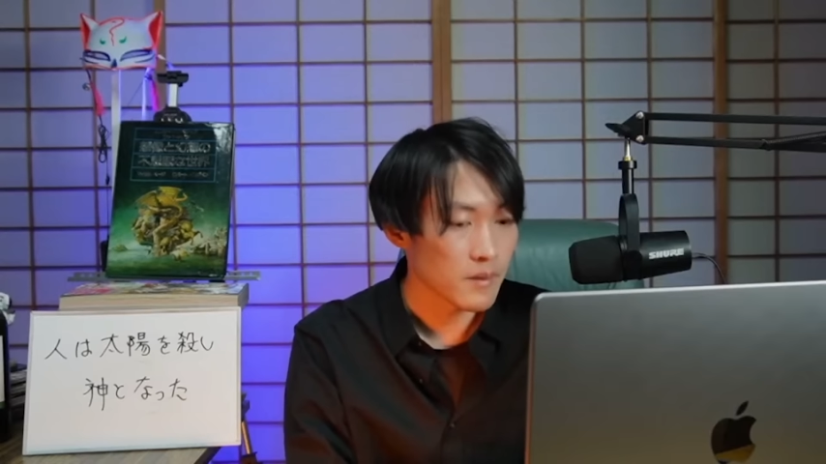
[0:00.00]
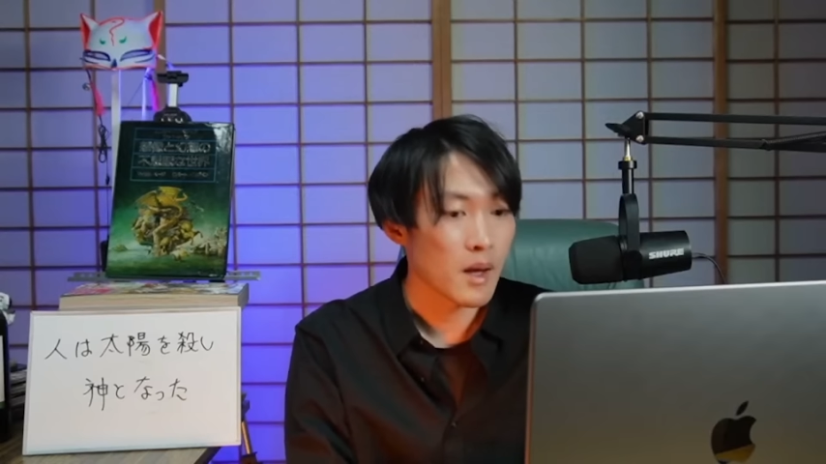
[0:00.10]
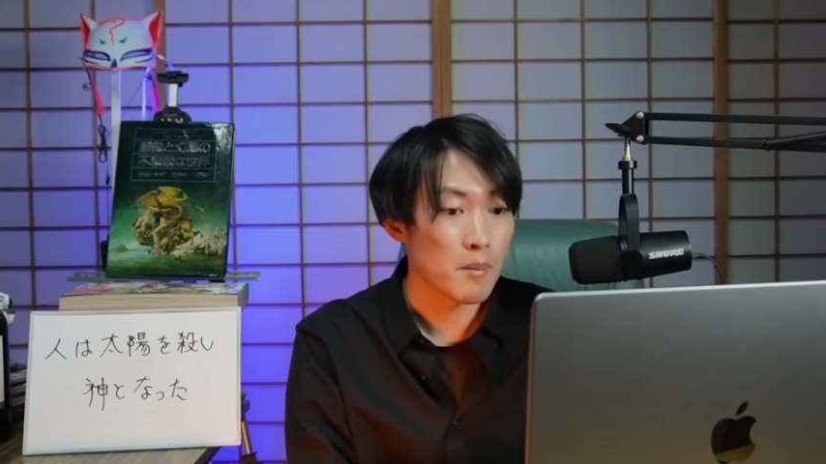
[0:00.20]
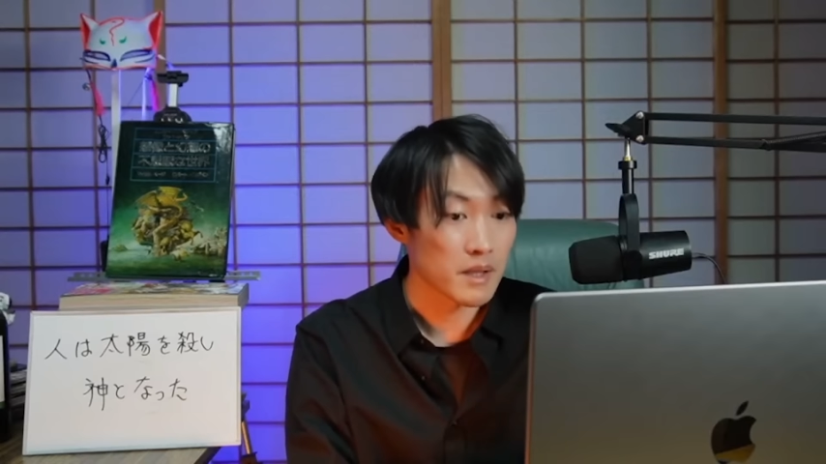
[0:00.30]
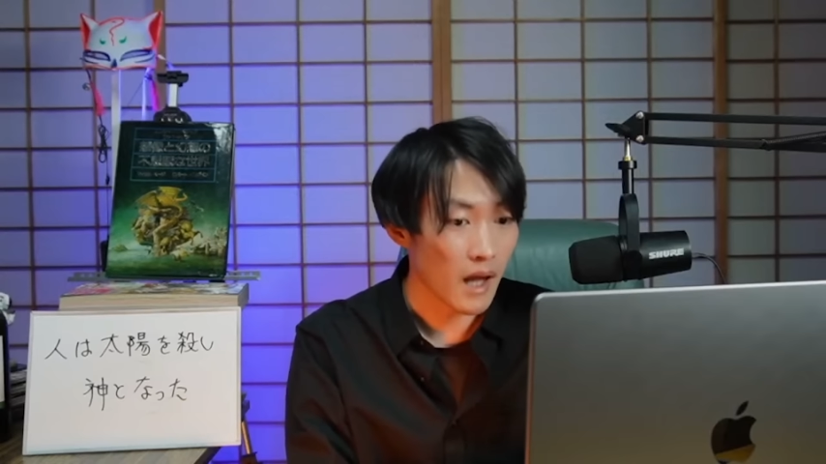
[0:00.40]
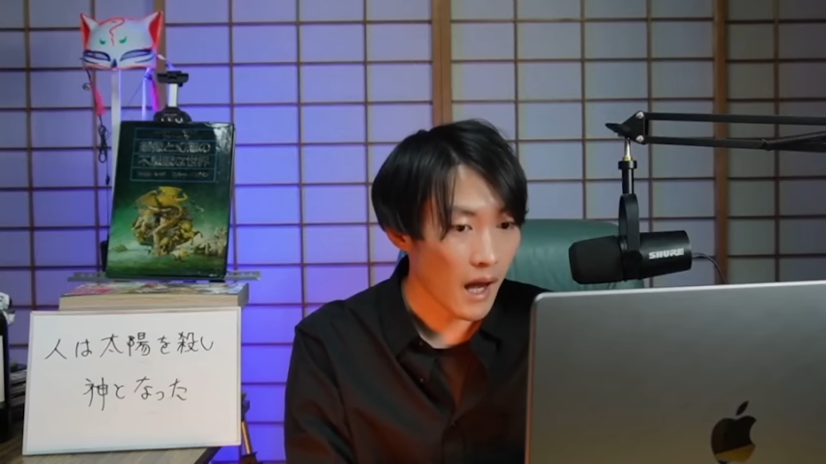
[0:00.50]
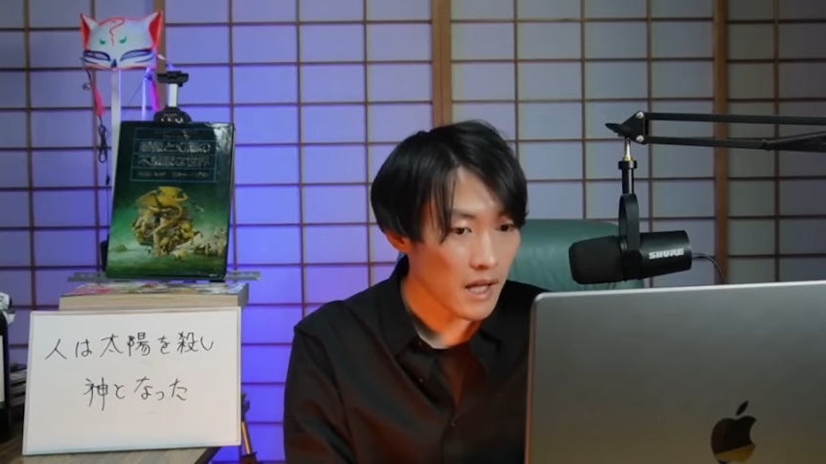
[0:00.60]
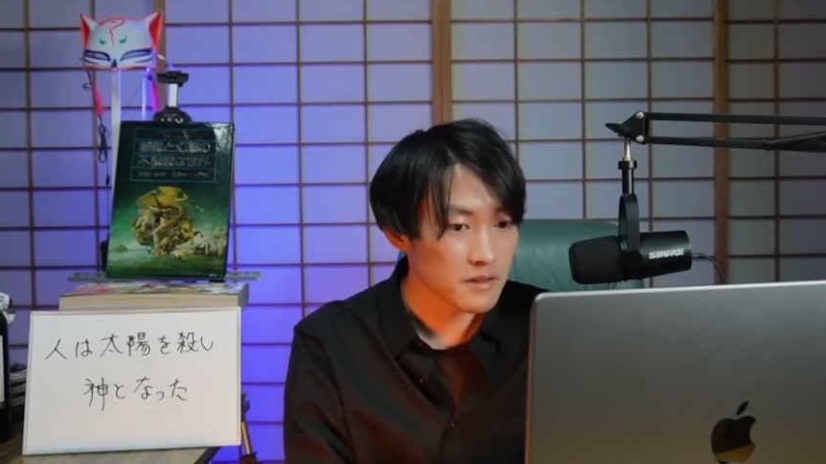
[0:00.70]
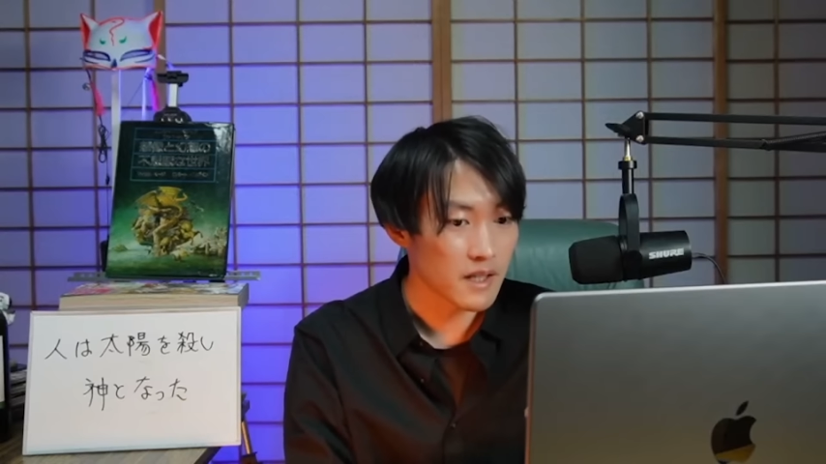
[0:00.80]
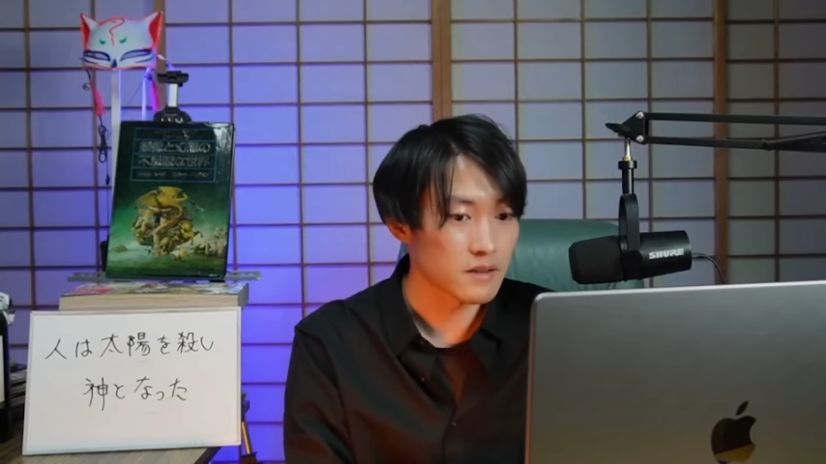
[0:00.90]
but I'd
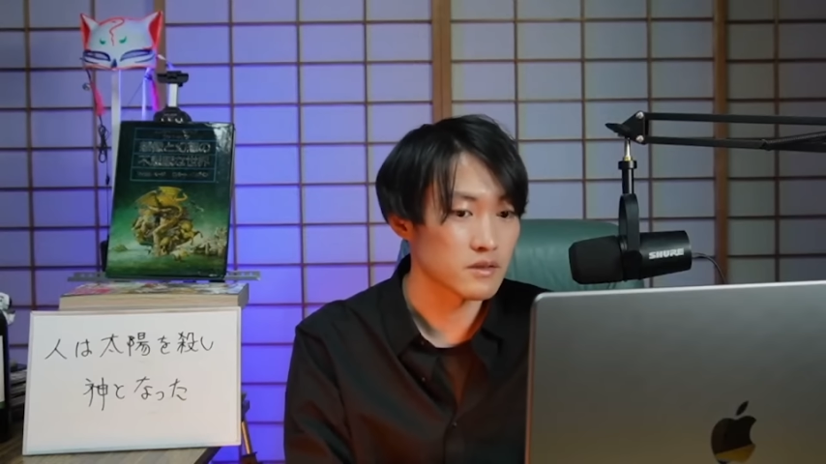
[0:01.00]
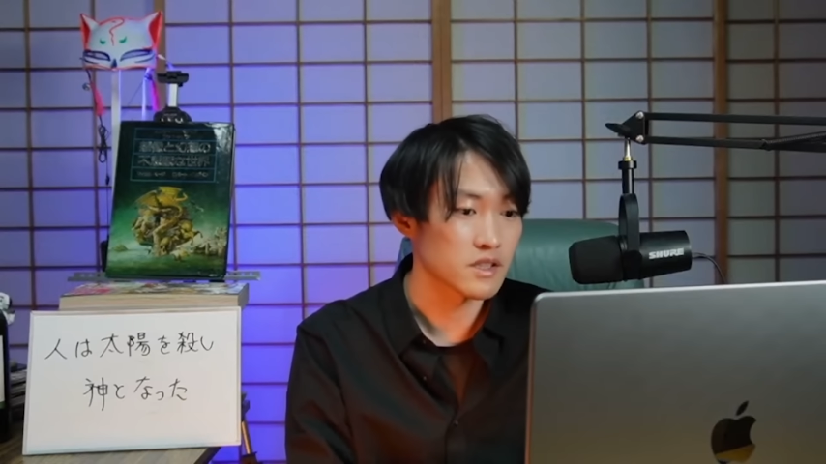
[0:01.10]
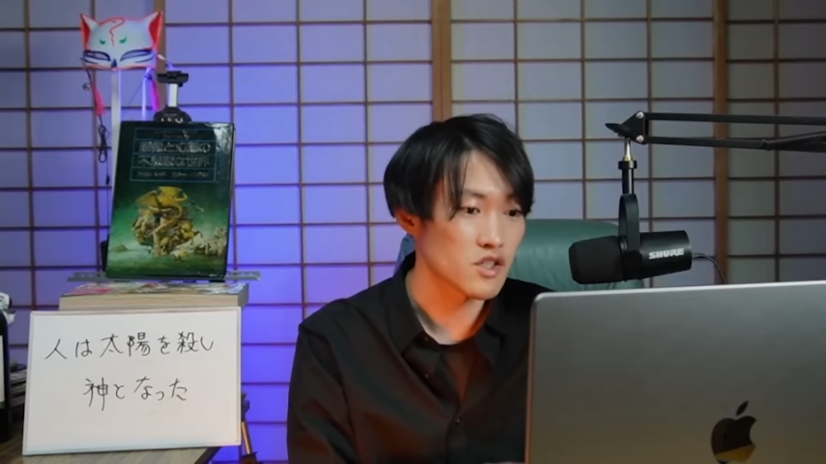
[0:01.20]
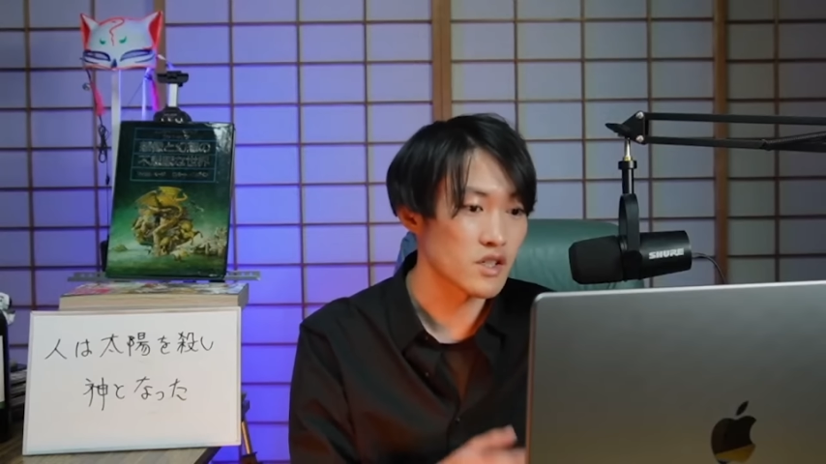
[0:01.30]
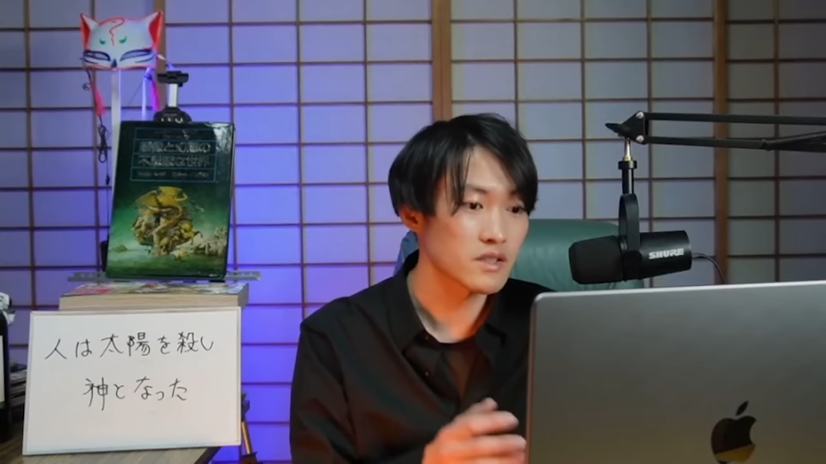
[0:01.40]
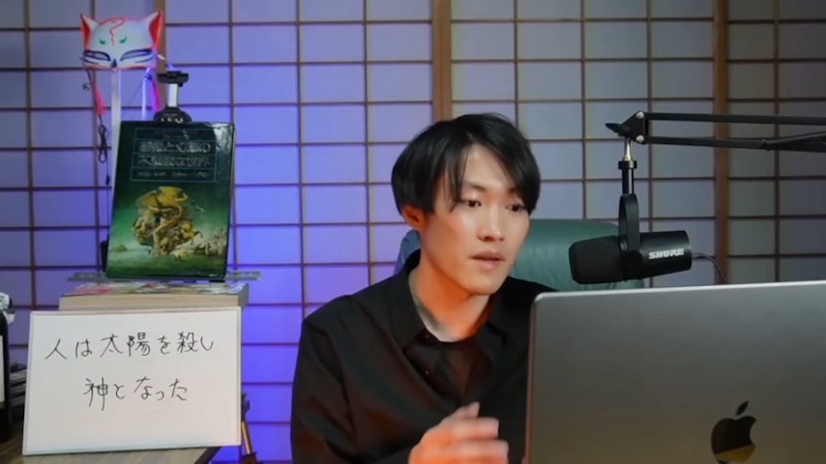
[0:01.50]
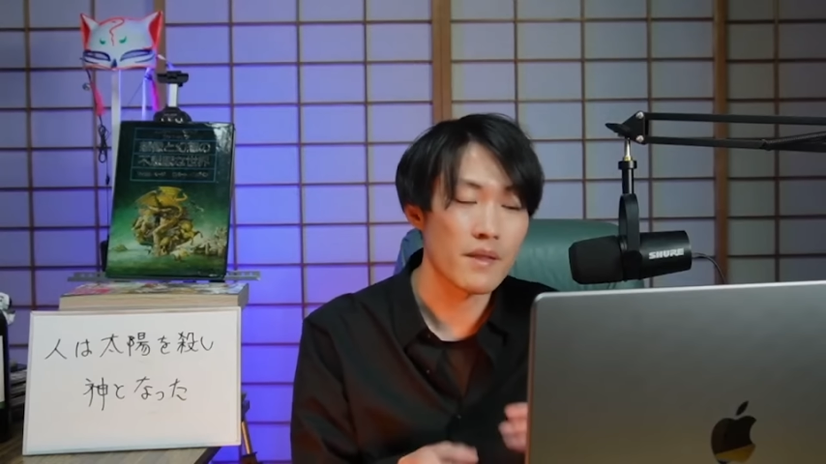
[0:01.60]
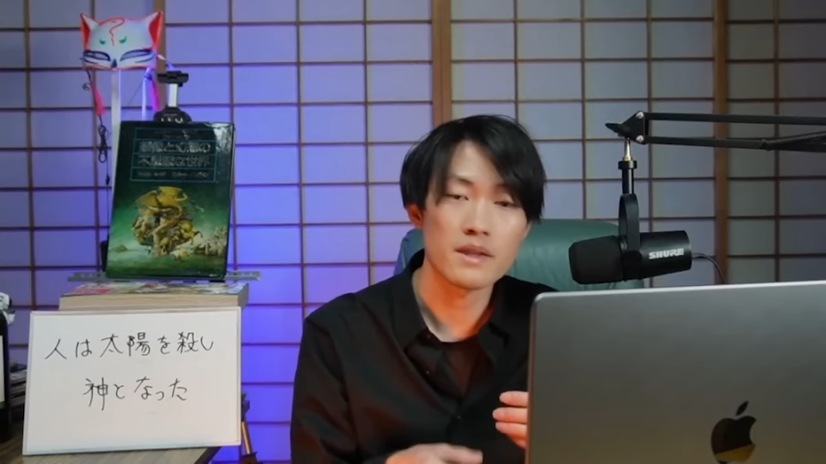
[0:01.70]
like to suggest another